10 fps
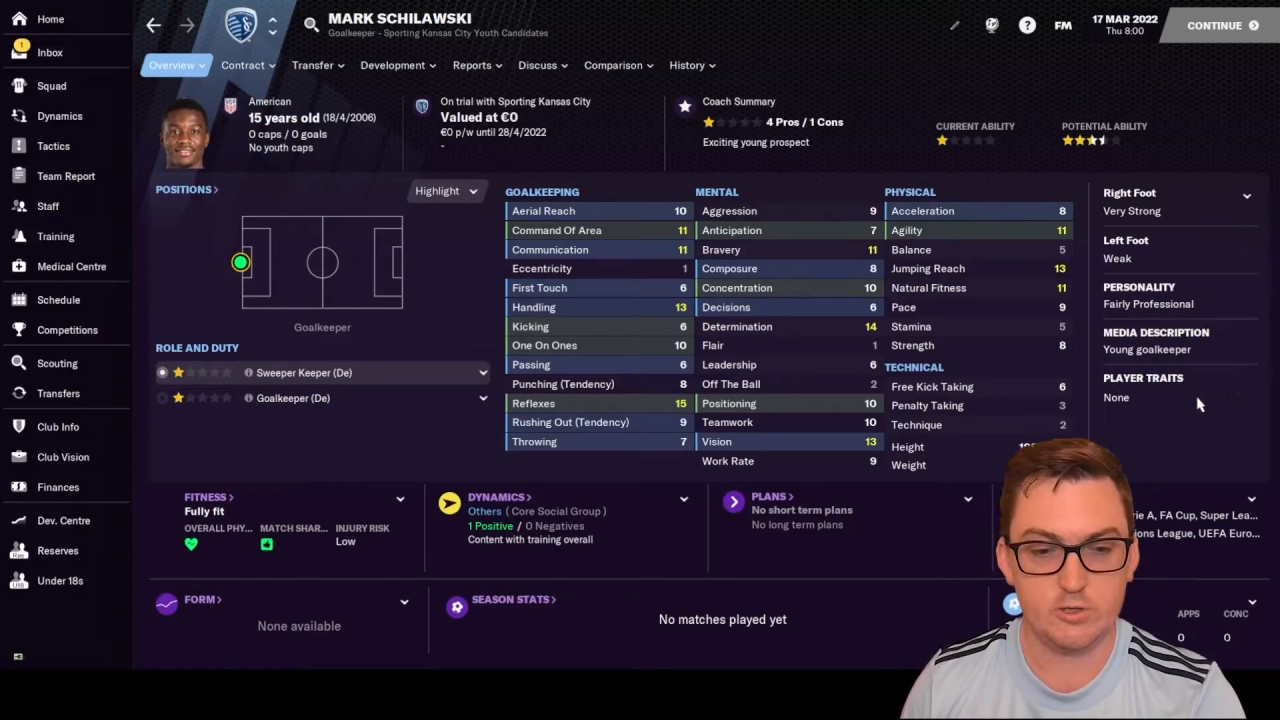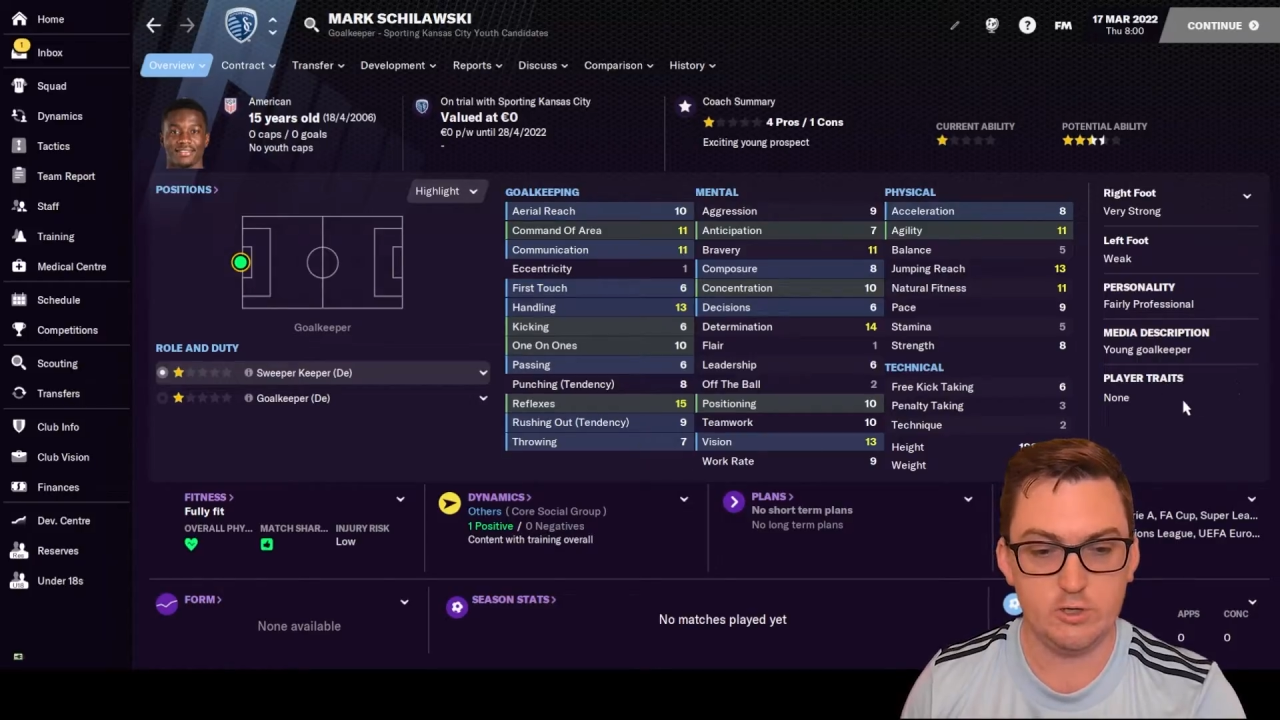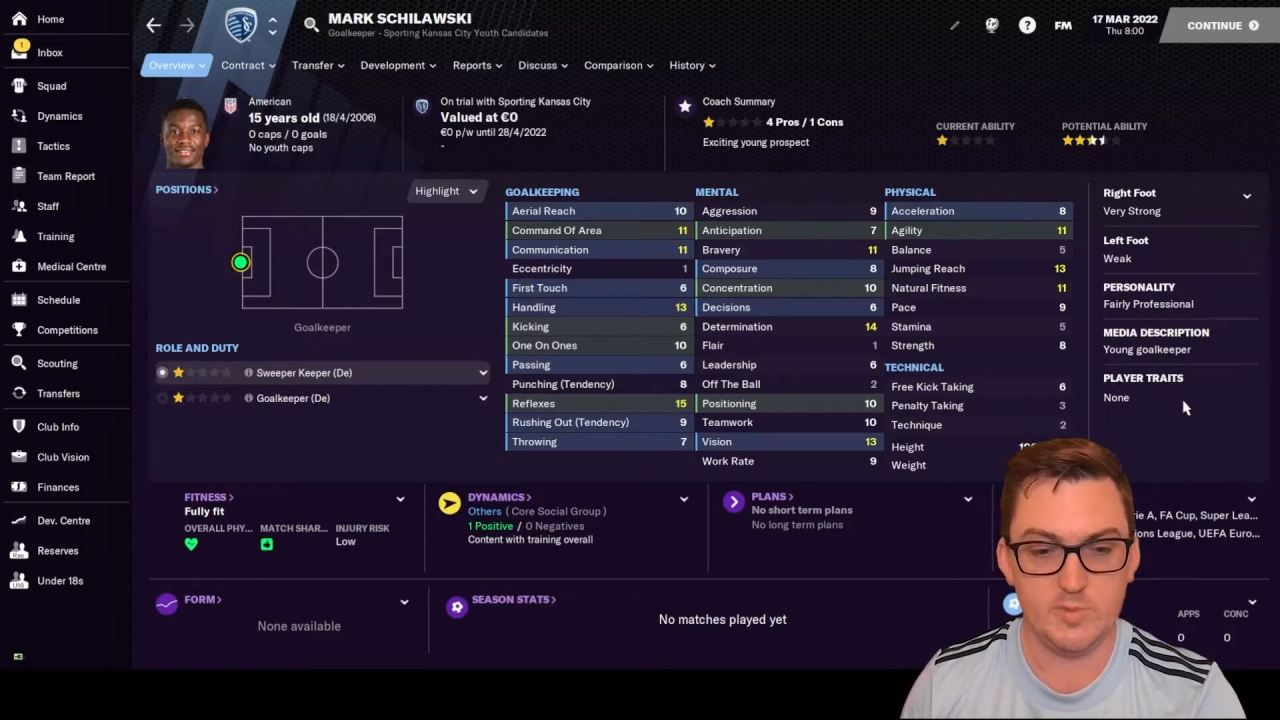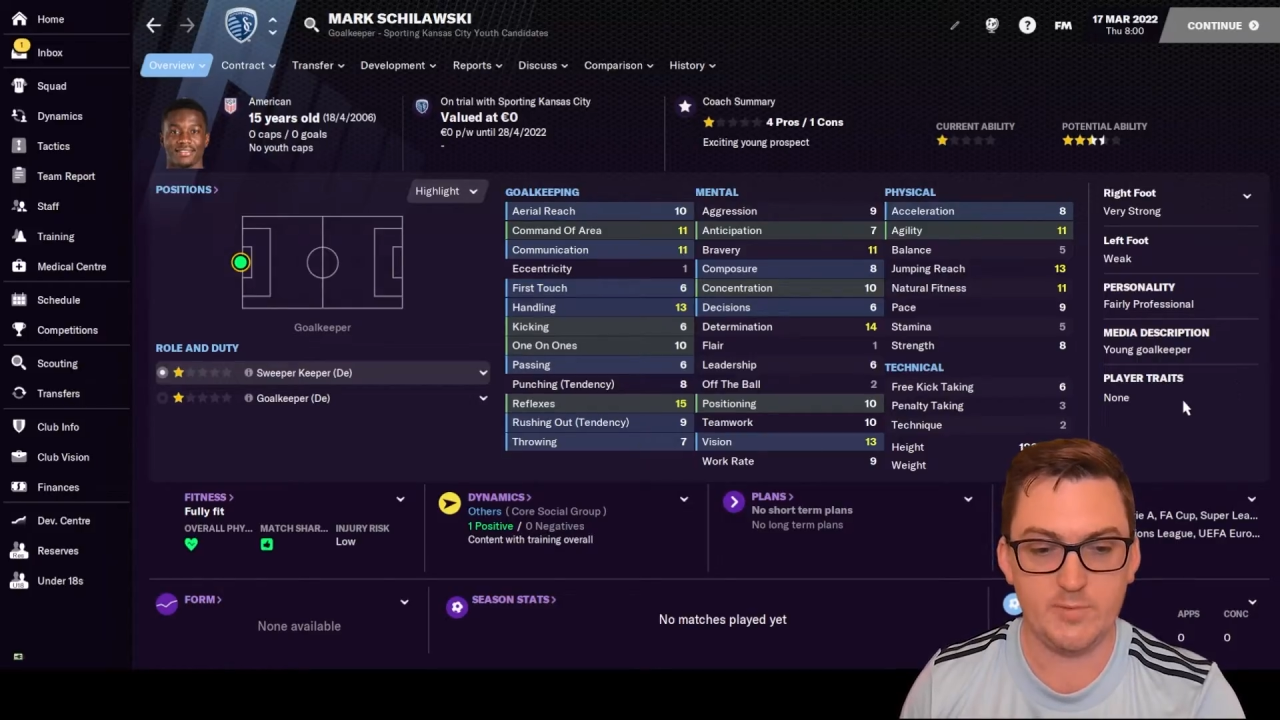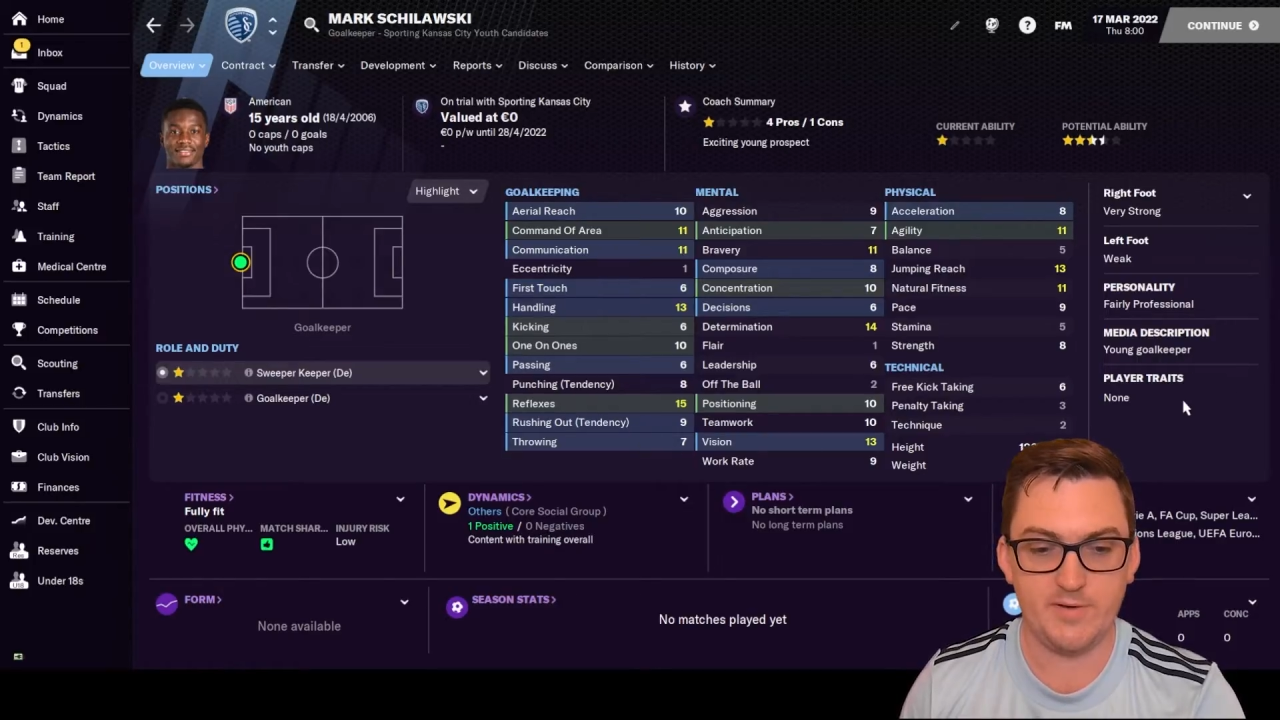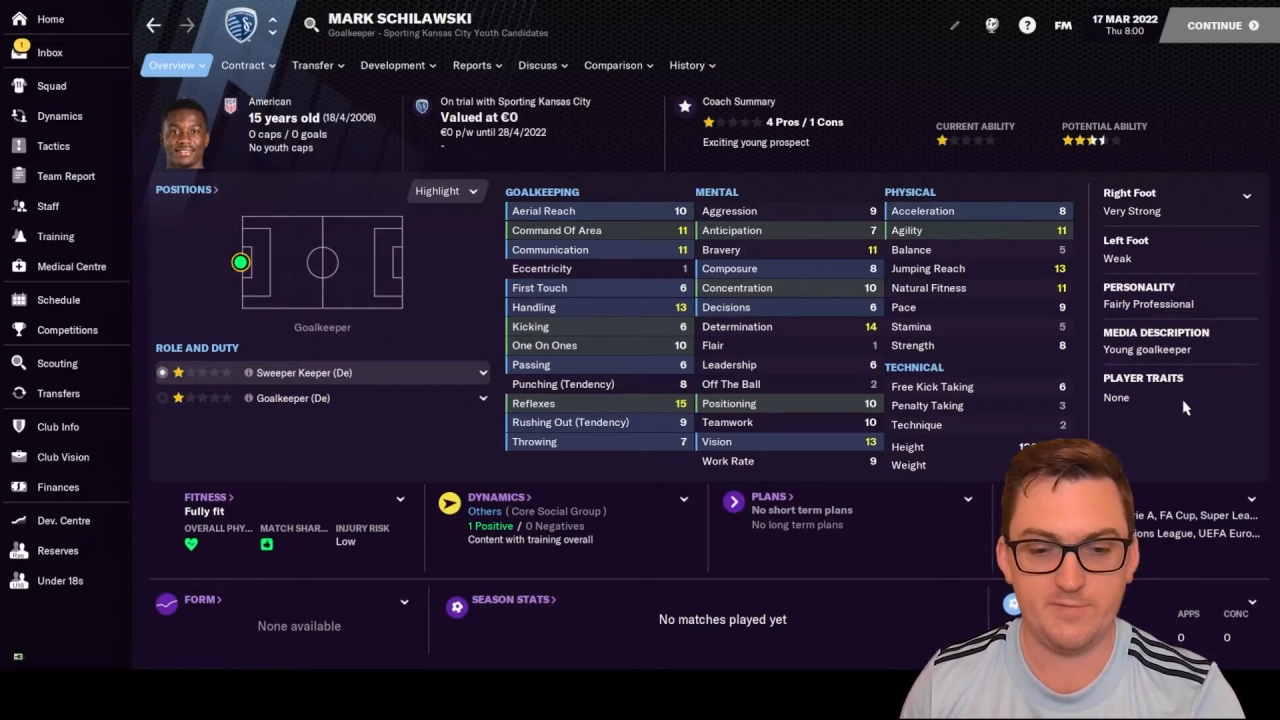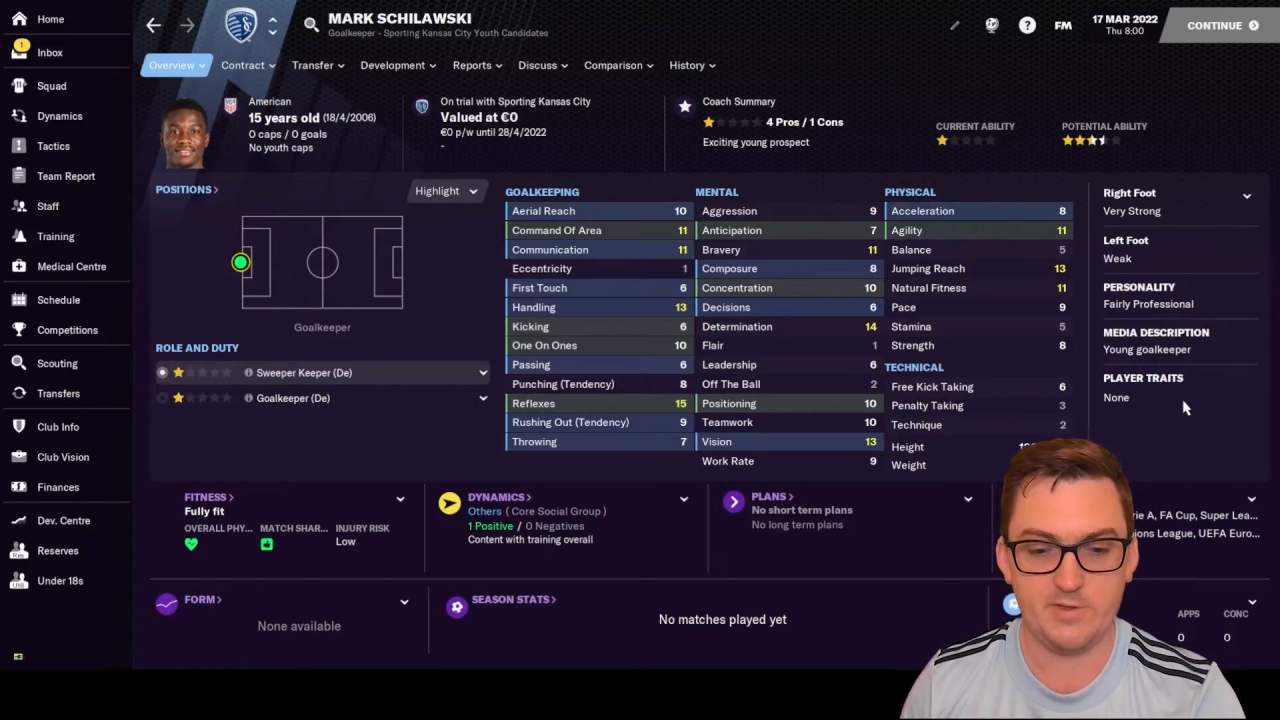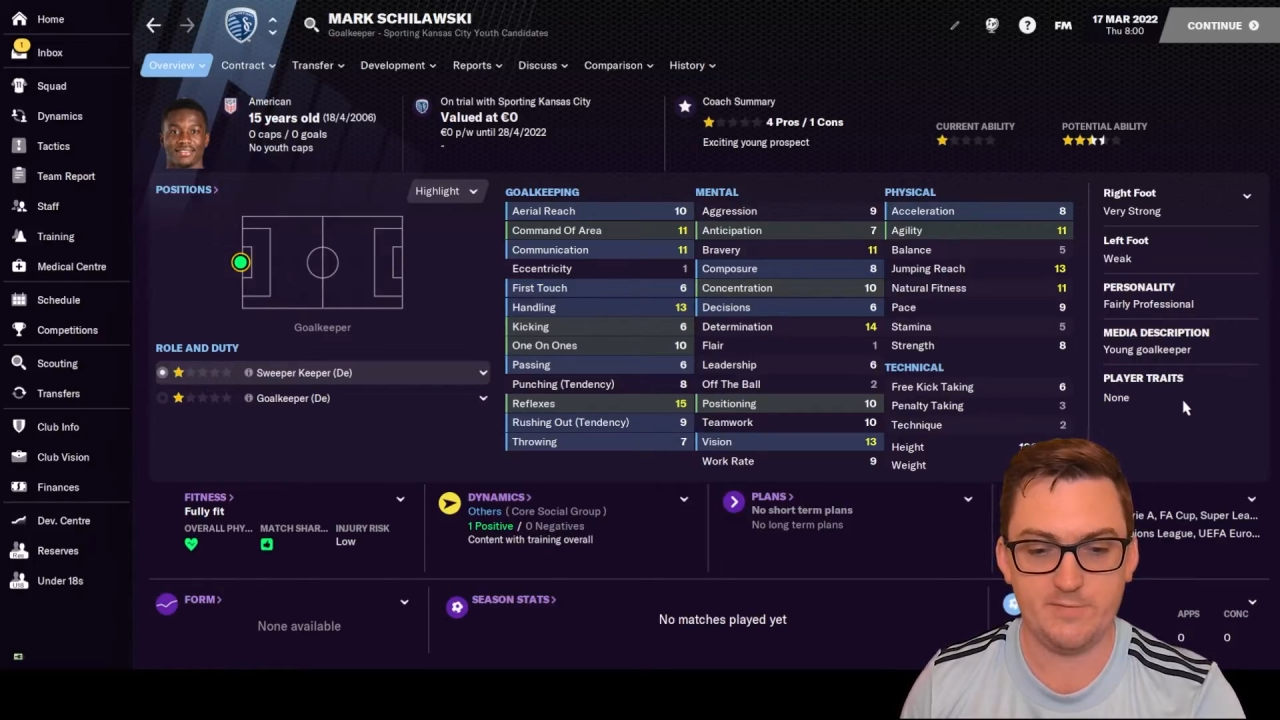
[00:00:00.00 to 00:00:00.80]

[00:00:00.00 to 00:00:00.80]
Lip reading: could be one for